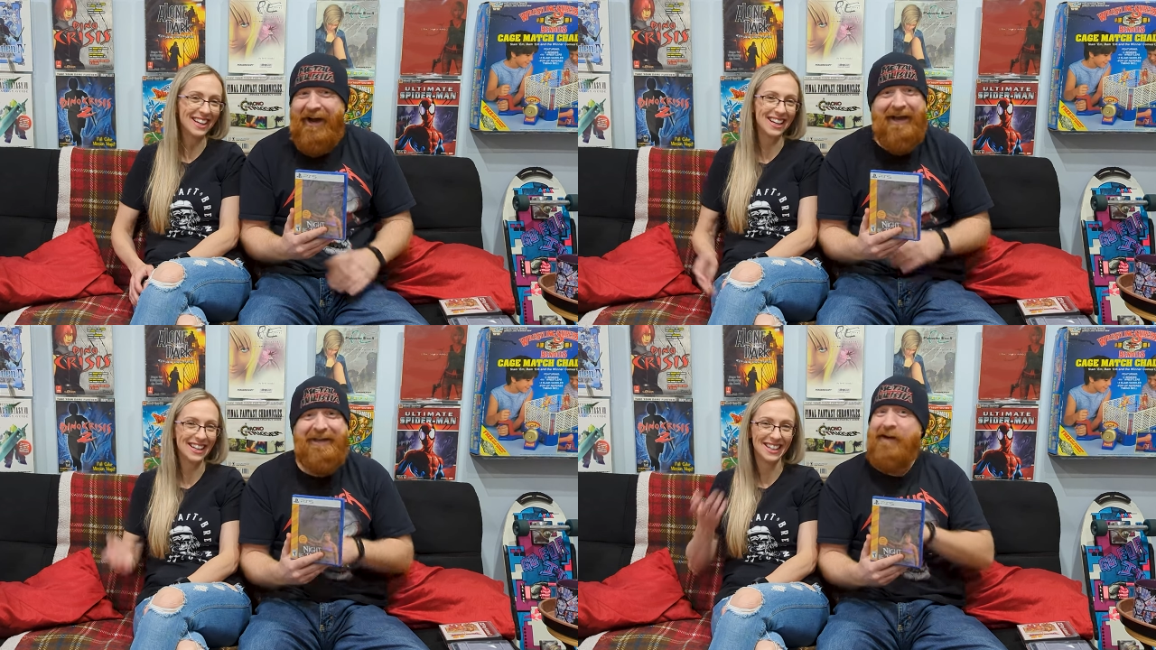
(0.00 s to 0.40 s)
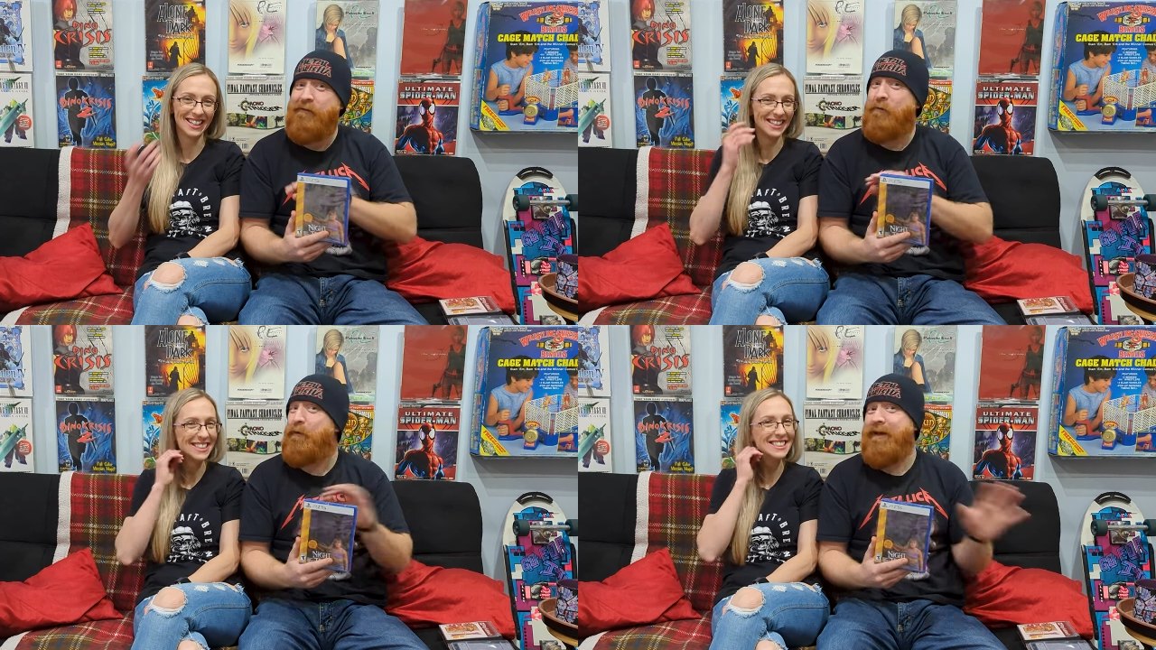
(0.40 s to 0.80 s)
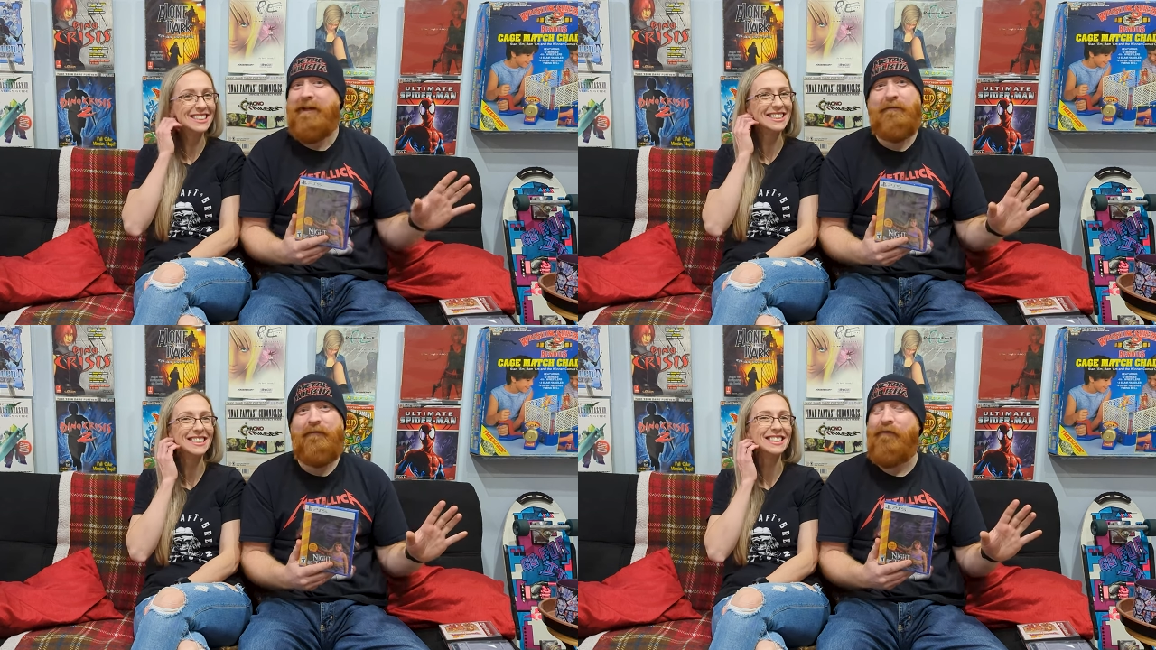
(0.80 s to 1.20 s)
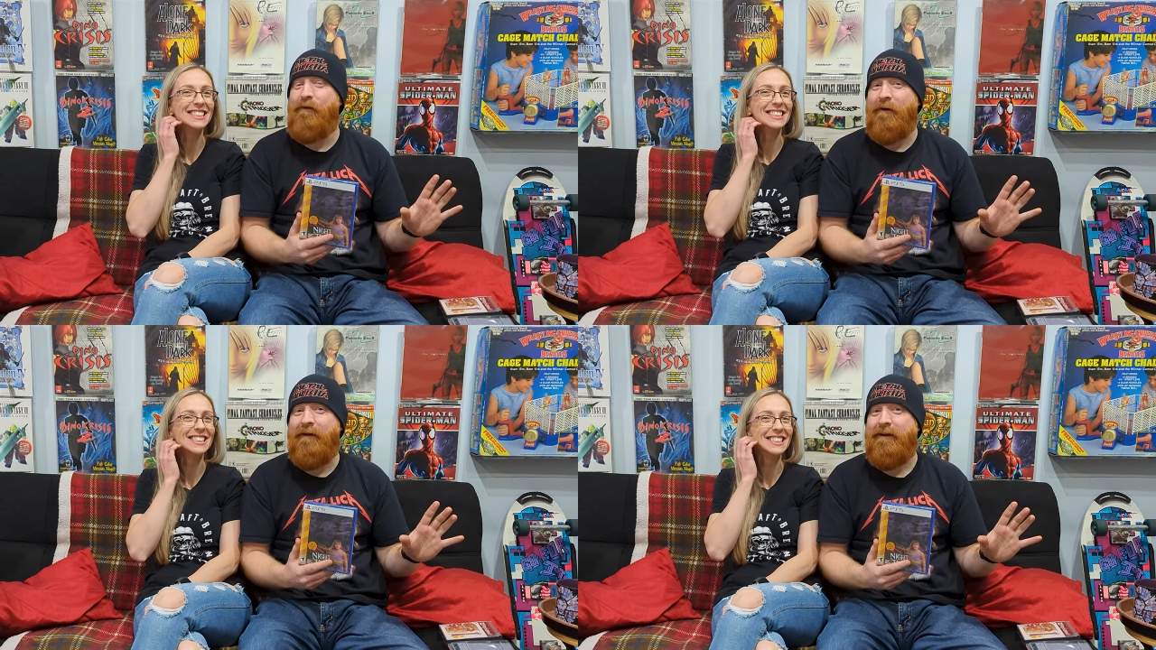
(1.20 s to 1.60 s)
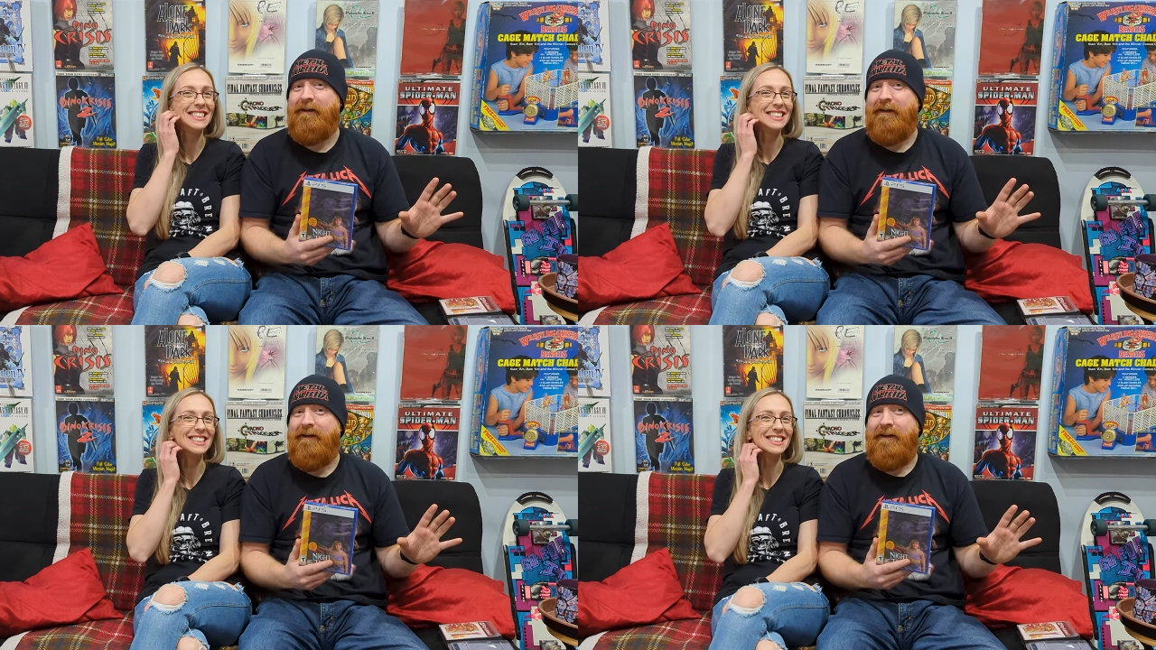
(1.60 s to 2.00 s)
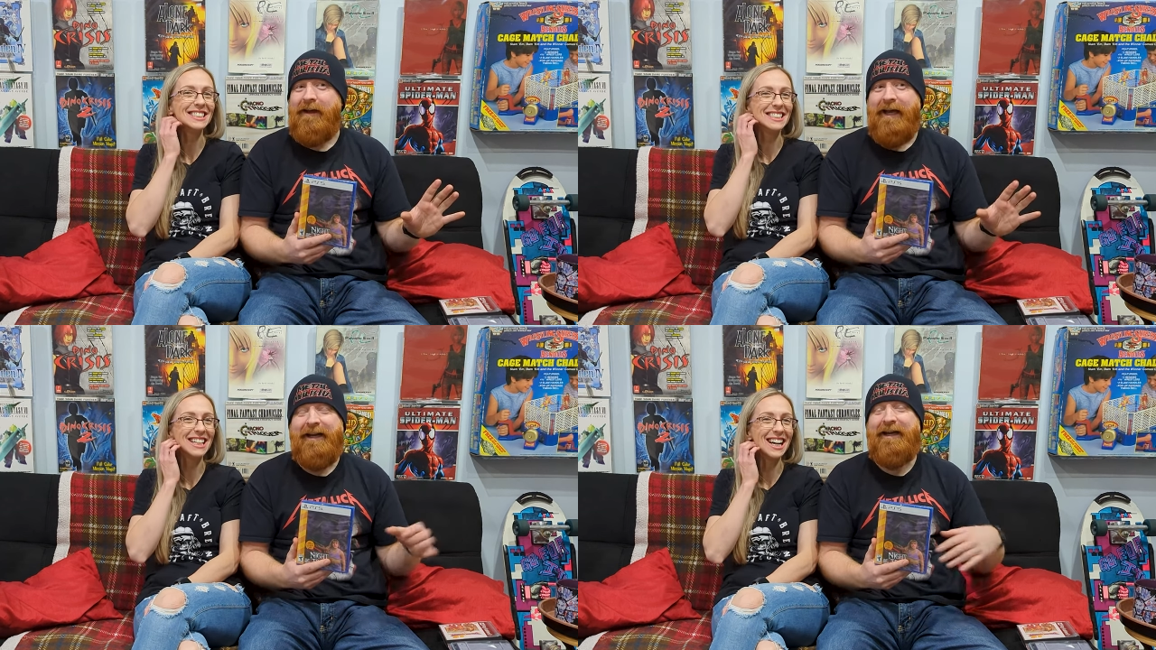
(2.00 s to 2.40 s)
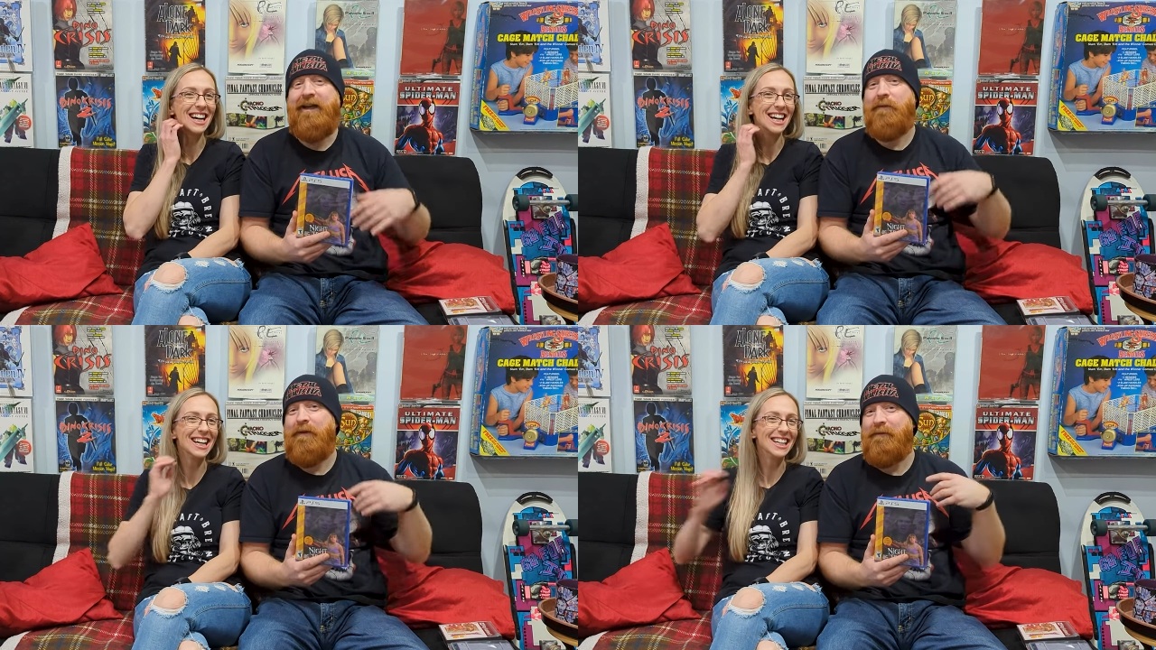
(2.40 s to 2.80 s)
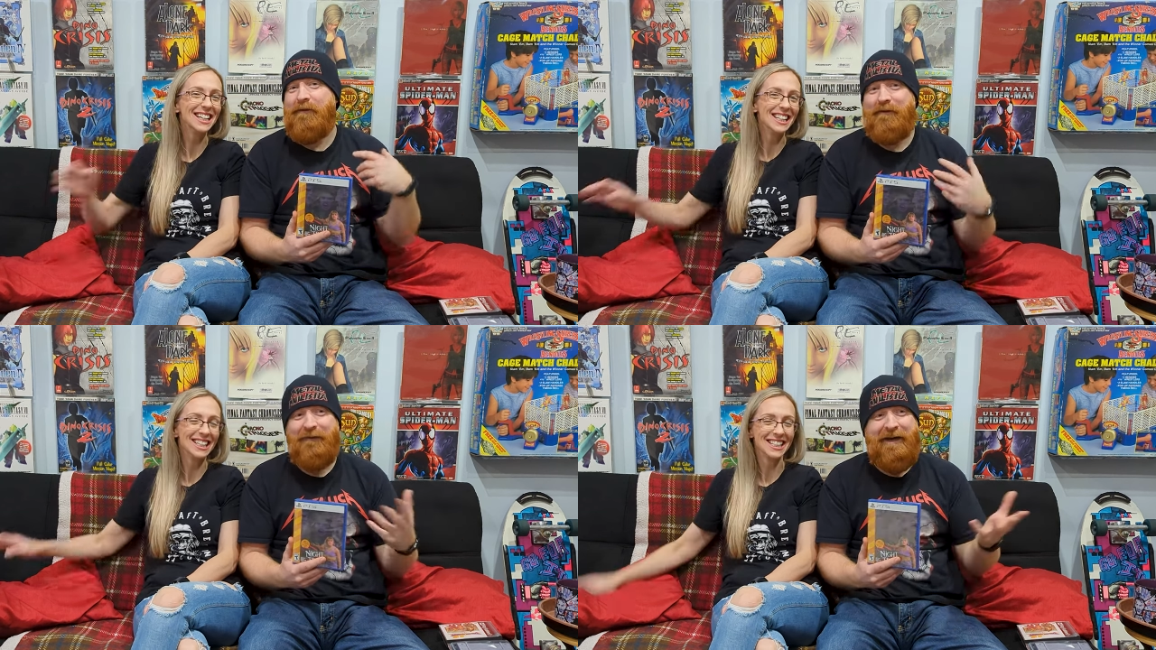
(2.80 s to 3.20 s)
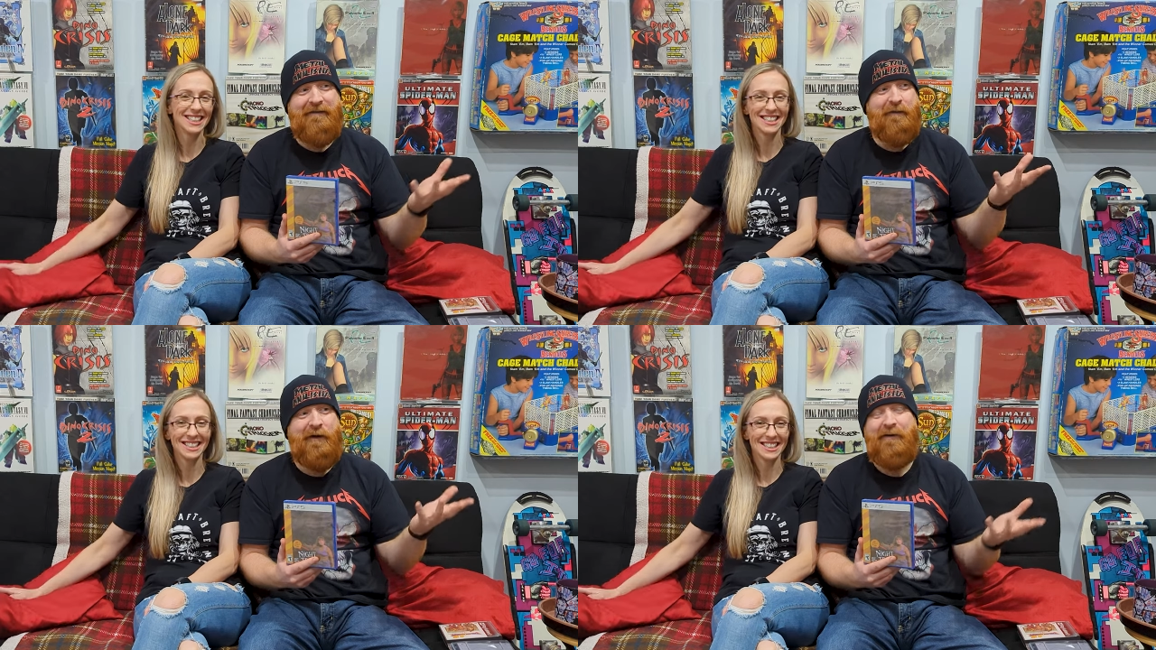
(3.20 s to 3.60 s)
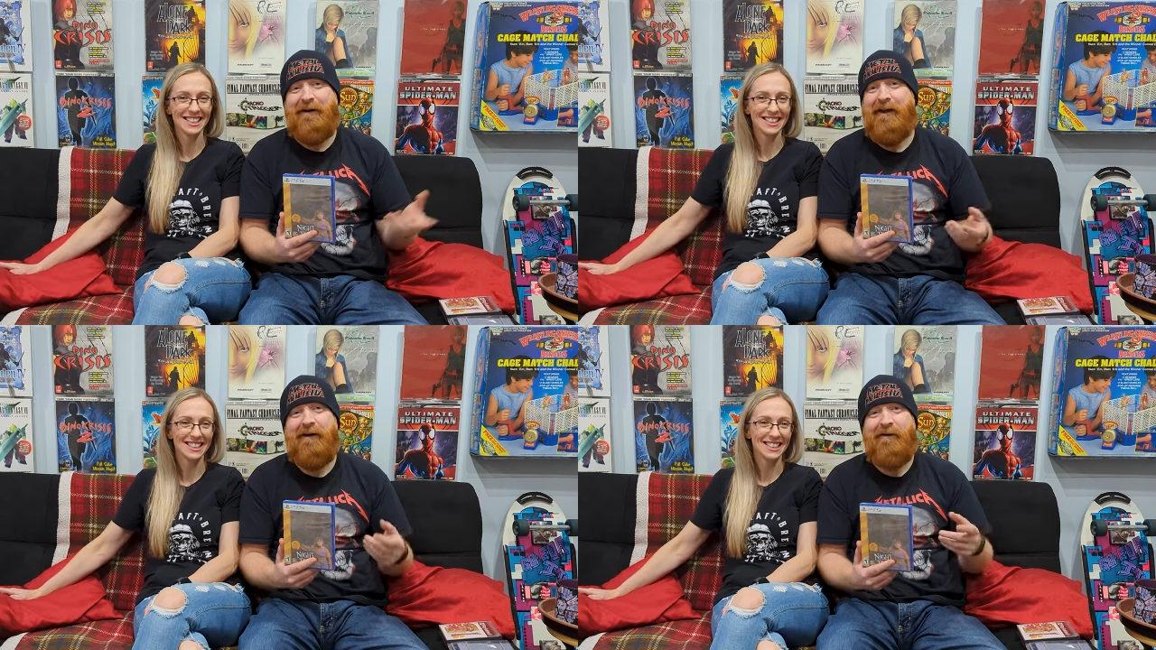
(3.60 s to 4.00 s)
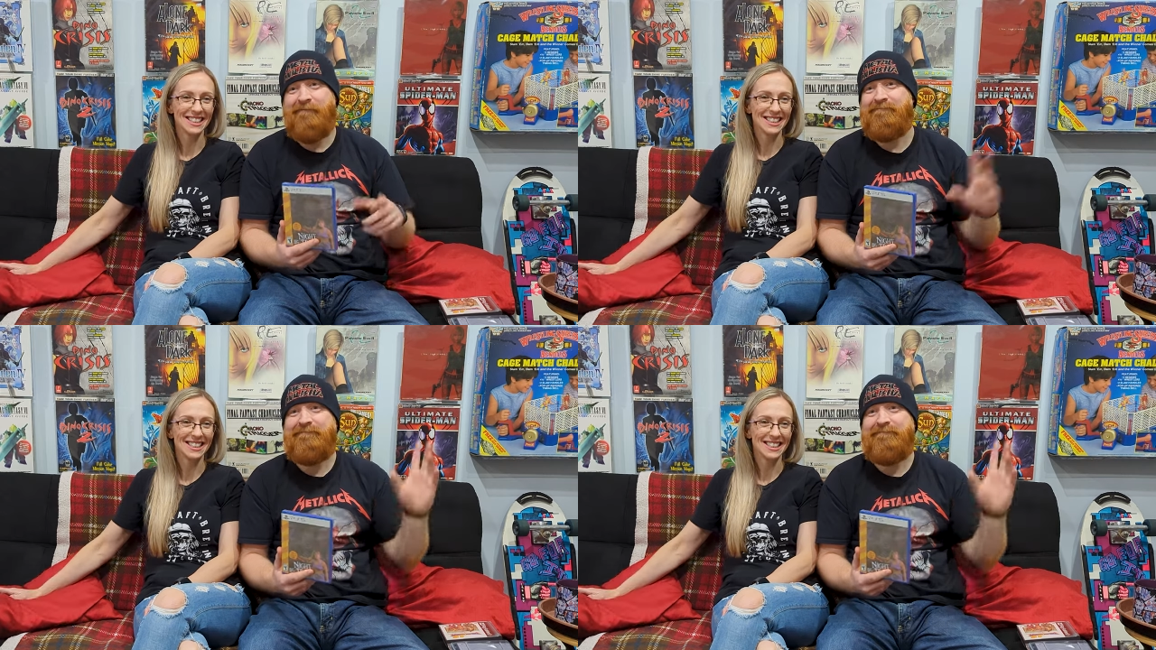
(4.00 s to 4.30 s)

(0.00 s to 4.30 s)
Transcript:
Speaker 1: I never played it before and I hear people rave about how